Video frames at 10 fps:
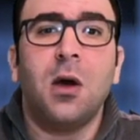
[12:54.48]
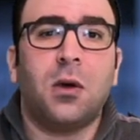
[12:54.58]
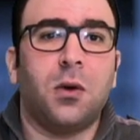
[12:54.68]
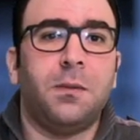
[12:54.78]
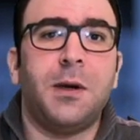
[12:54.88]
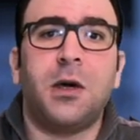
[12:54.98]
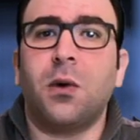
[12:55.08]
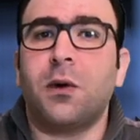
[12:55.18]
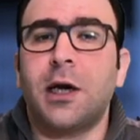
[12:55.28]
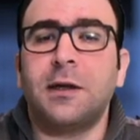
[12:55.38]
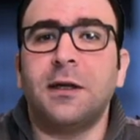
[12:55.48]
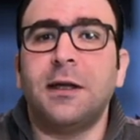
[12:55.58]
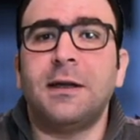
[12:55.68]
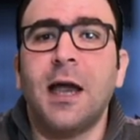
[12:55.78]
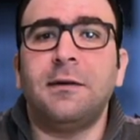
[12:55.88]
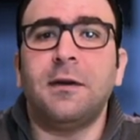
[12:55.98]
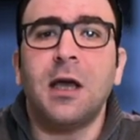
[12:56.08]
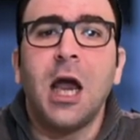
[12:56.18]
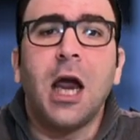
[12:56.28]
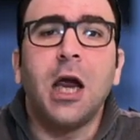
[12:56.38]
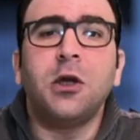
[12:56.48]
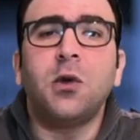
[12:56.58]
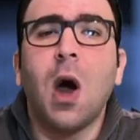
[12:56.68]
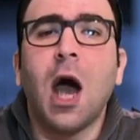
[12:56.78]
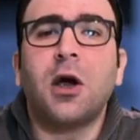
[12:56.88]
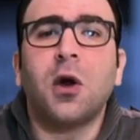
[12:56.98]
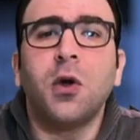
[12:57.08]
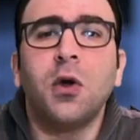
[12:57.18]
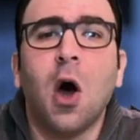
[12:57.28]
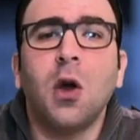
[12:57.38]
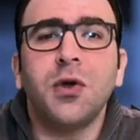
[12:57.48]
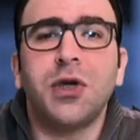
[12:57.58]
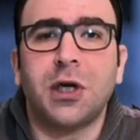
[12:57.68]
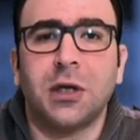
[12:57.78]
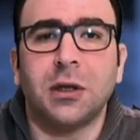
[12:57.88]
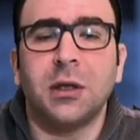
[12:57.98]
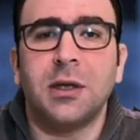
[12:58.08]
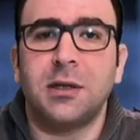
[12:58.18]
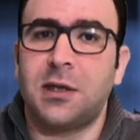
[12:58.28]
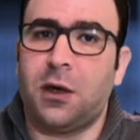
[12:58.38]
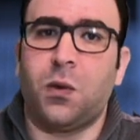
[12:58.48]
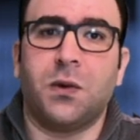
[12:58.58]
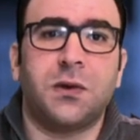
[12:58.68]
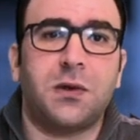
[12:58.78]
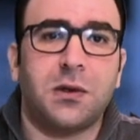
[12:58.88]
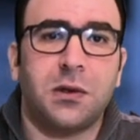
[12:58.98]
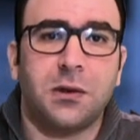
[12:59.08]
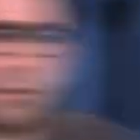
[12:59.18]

could be correctly dated into a chronological sequence.